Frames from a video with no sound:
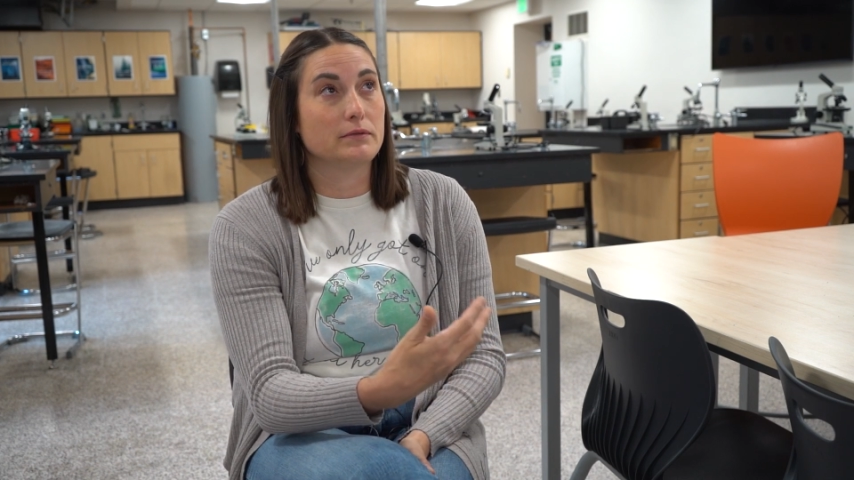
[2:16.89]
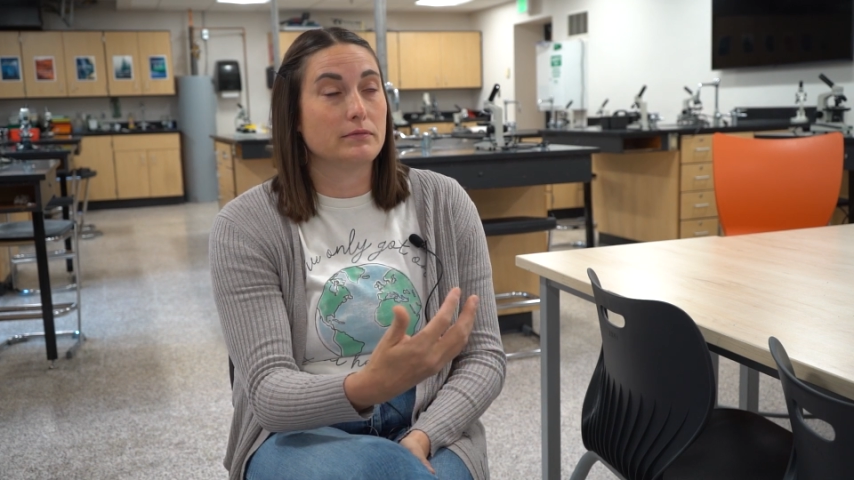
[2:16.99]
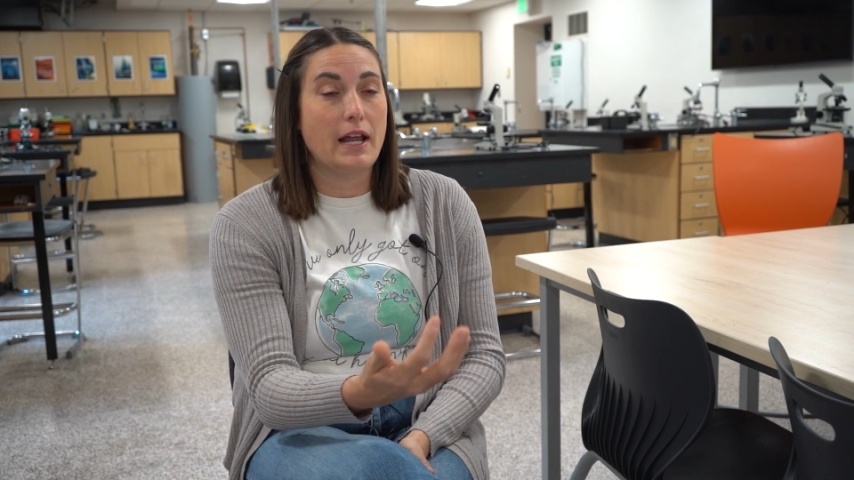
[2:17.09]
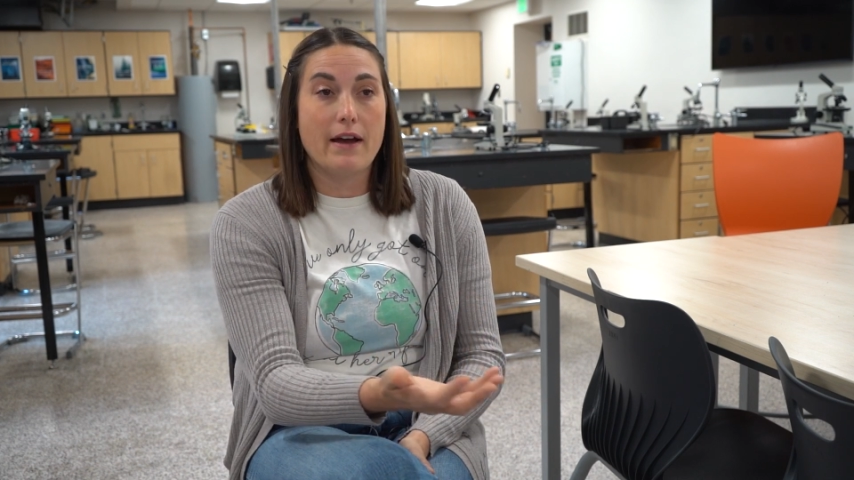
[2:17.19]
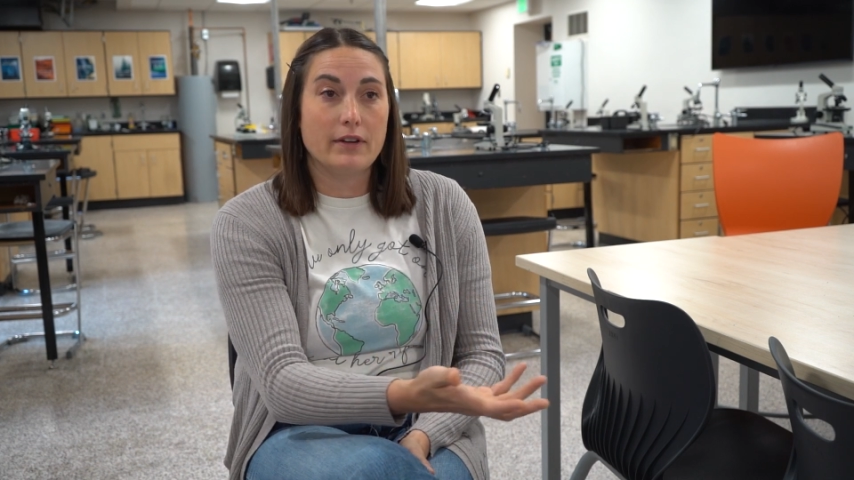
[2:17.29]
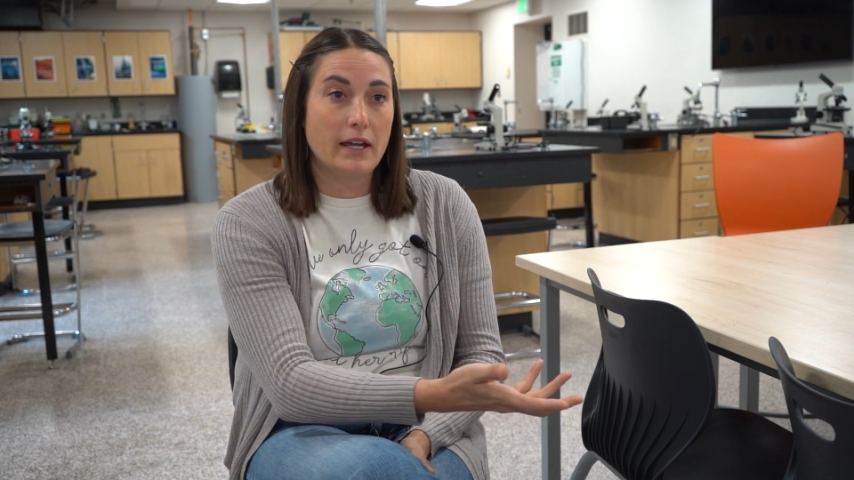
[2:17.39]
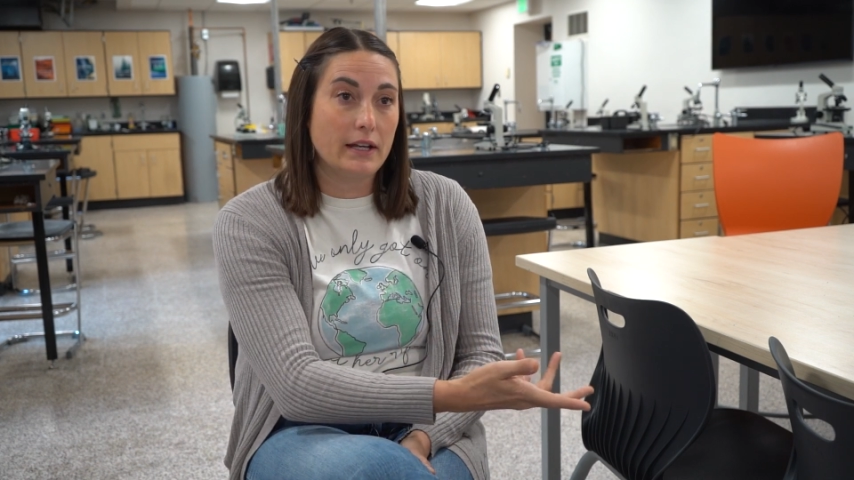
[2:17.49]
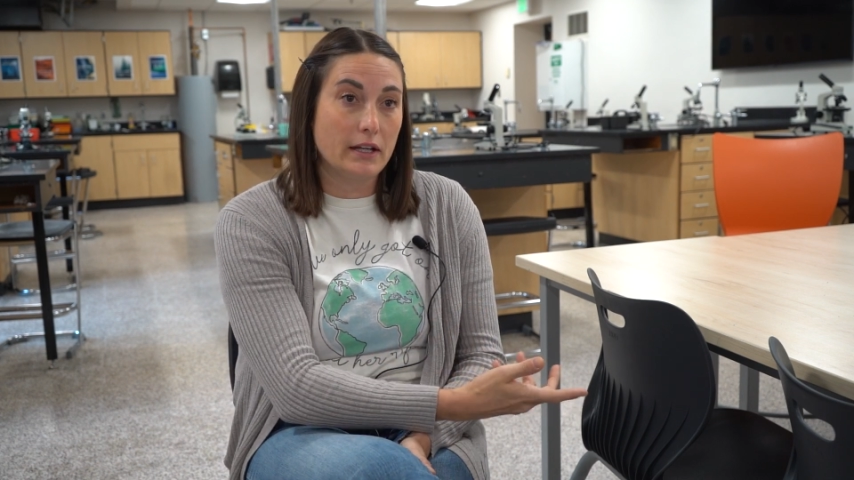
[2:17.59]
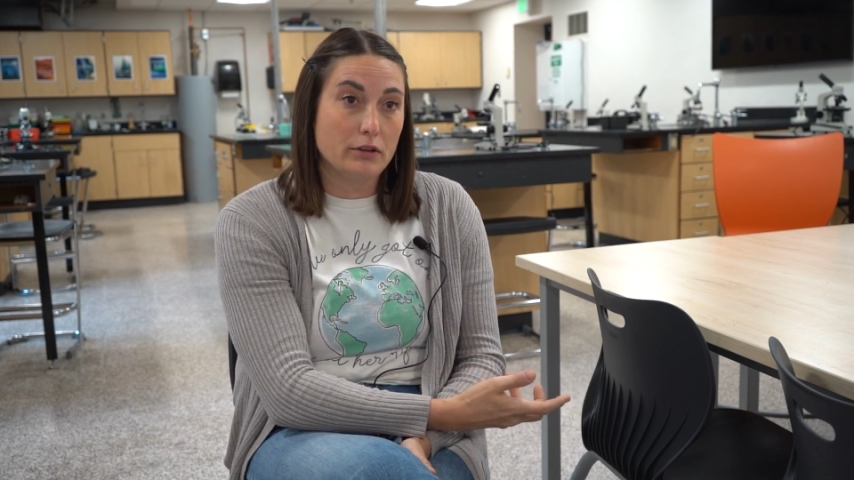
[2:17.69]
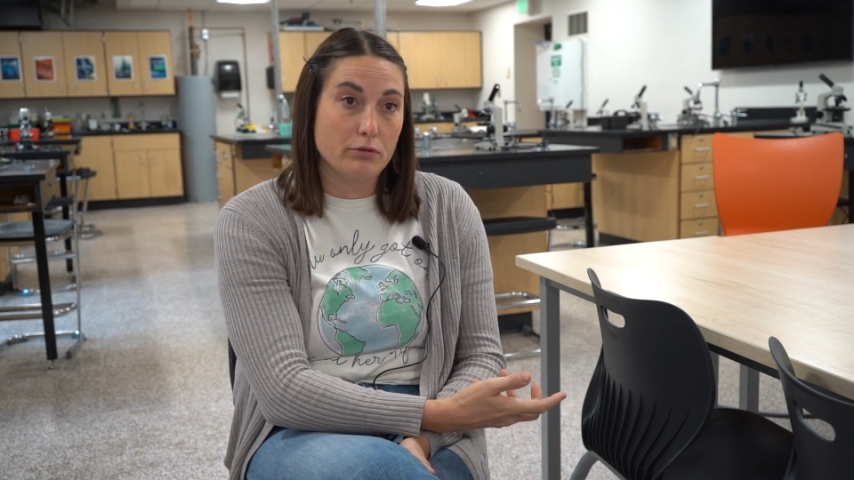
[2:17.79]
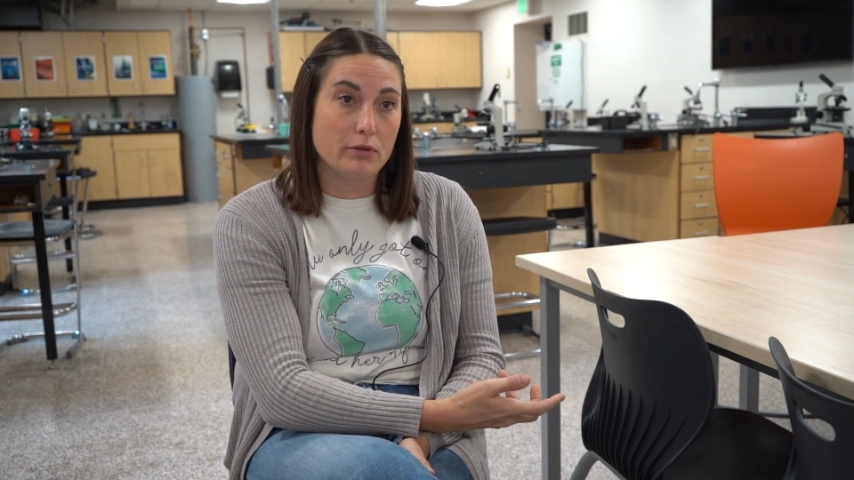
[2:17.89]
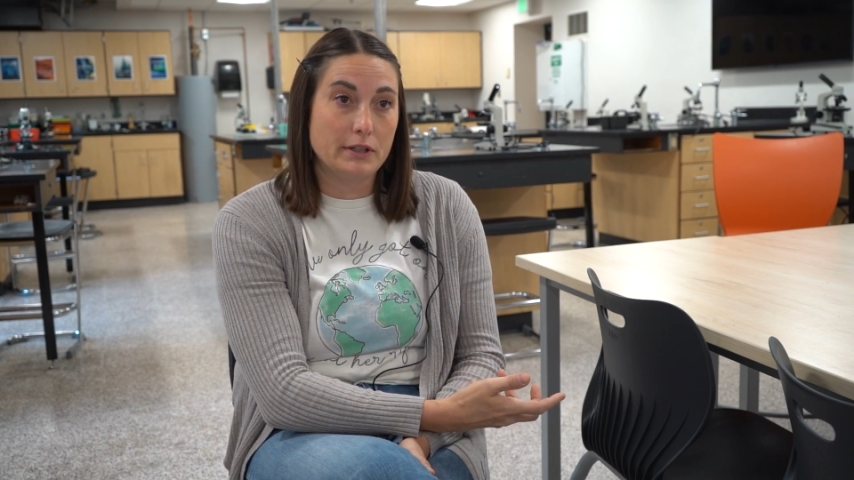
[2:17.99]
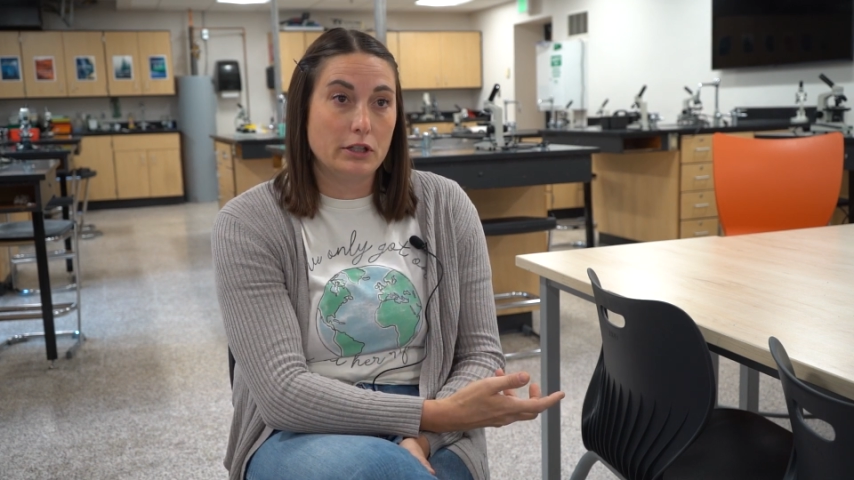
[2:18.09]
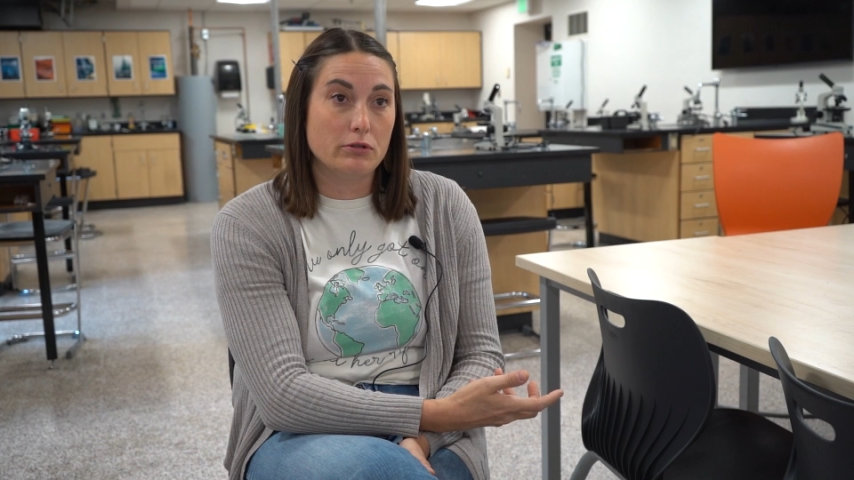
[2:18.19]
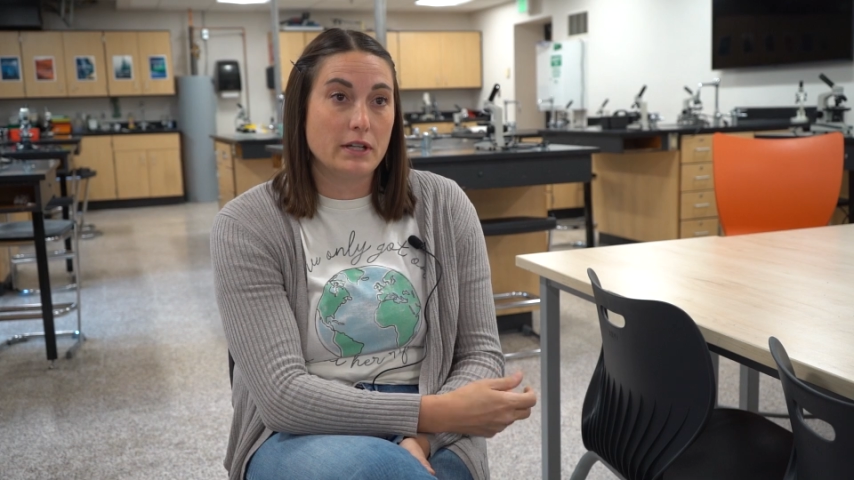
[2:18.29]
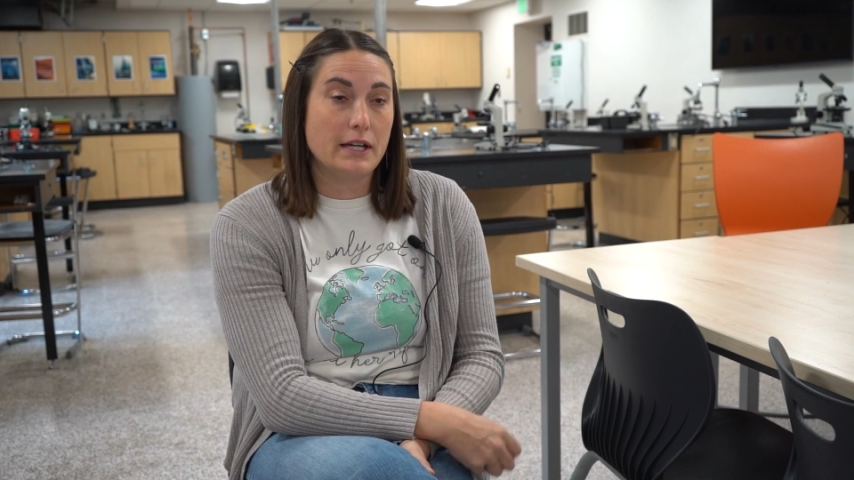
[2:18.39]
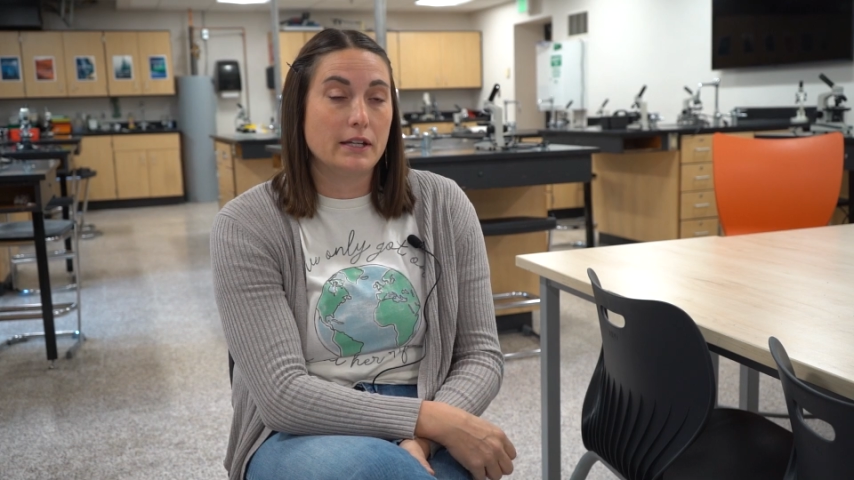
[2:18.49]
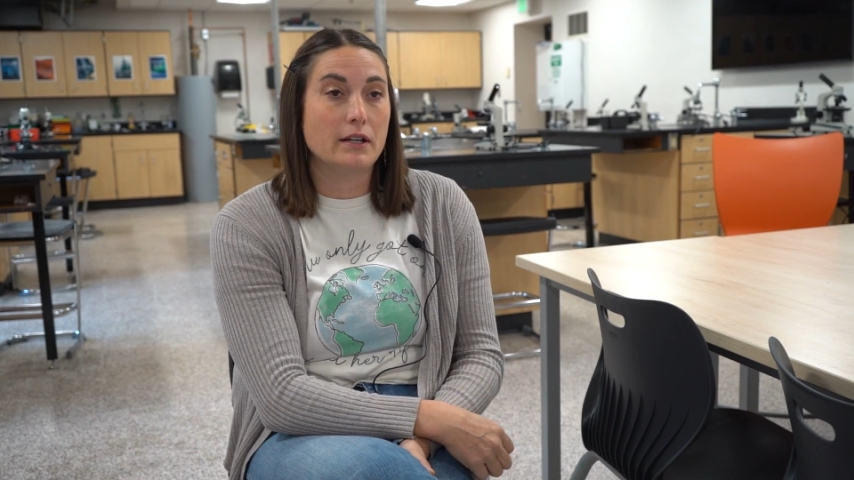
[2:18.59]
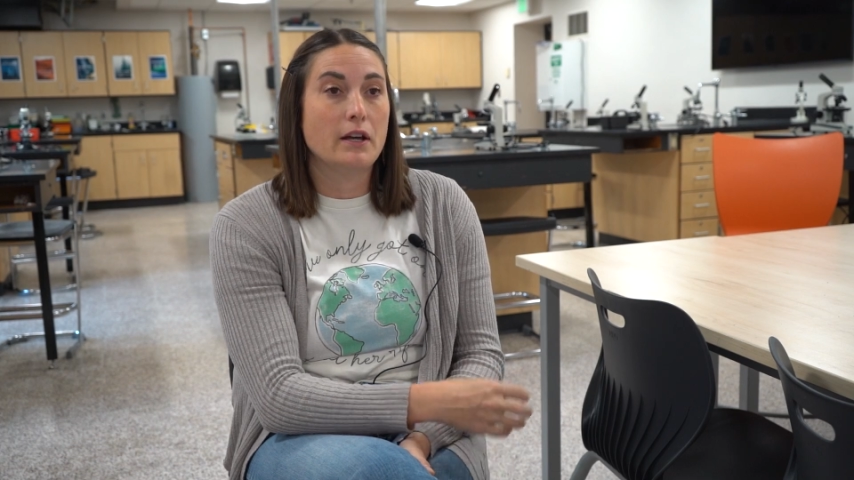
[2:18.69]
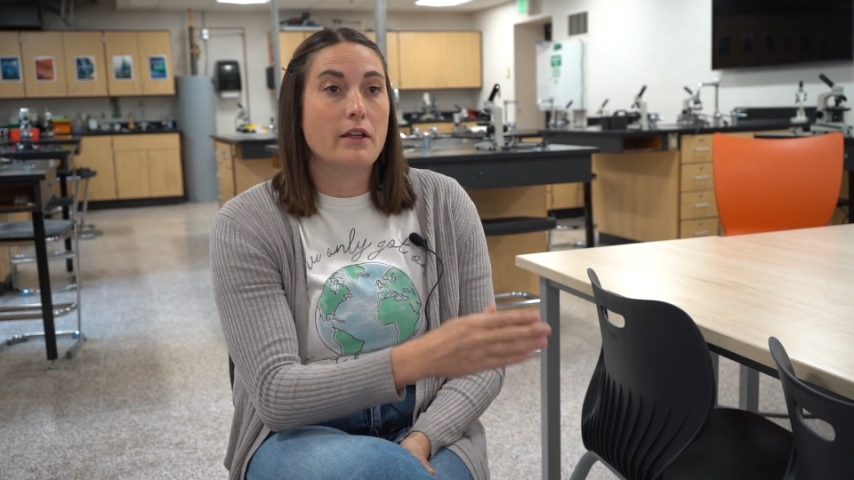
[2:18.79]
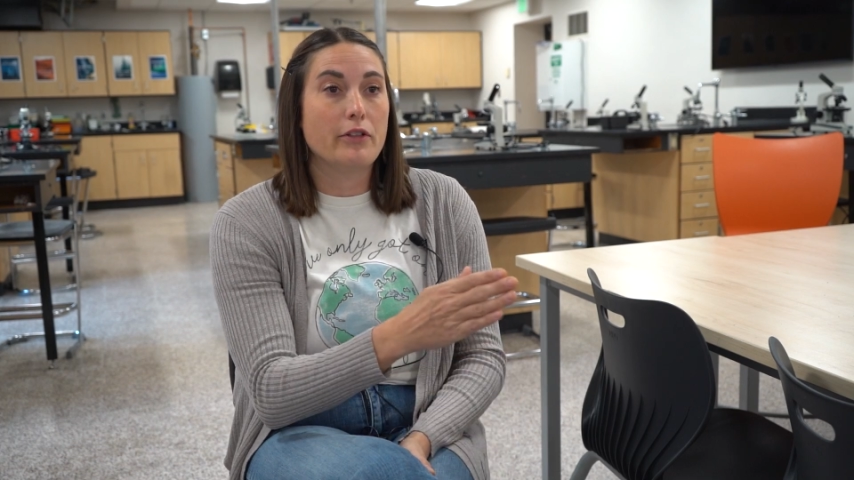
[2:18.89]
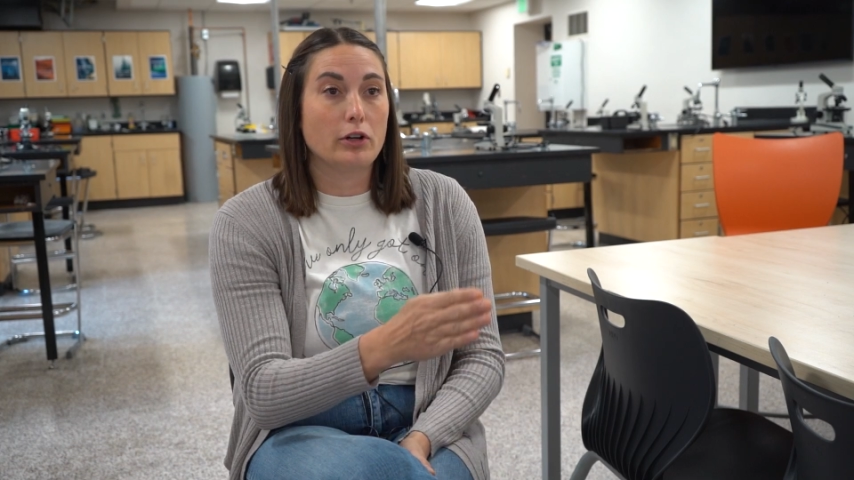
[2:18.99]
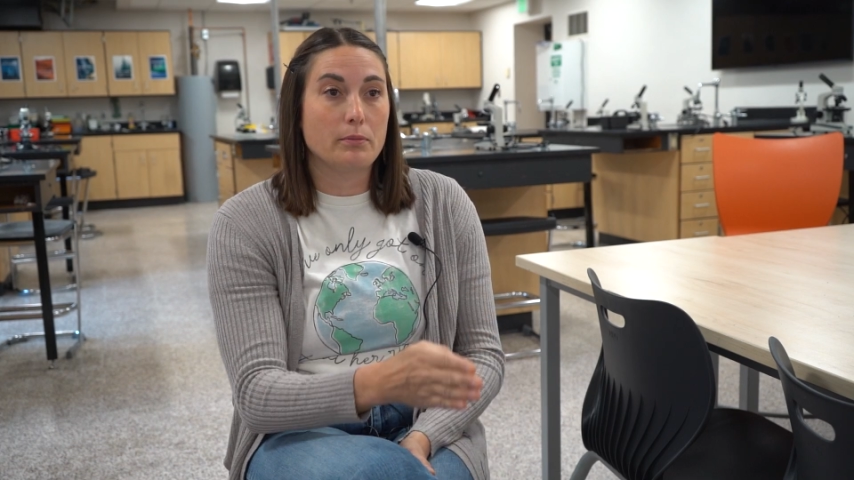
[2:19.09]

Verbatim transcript: navigating through a unit, there